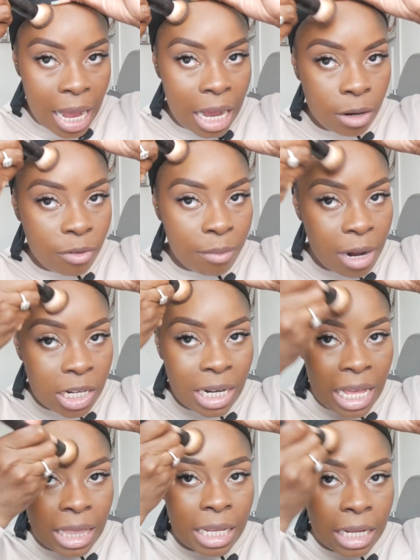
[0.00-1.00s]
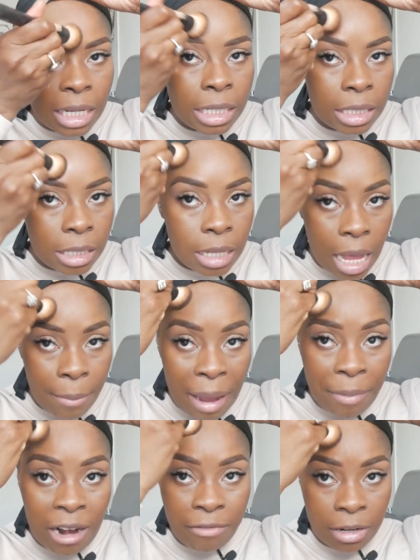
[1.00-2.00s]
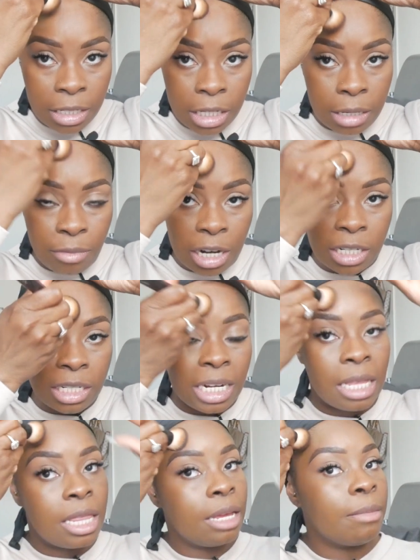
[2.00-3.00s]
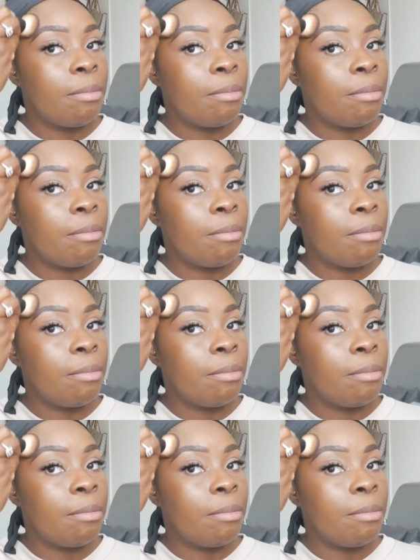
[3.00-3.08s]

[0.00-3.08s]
And with a brush like this, my preference is a brush, that's another thing.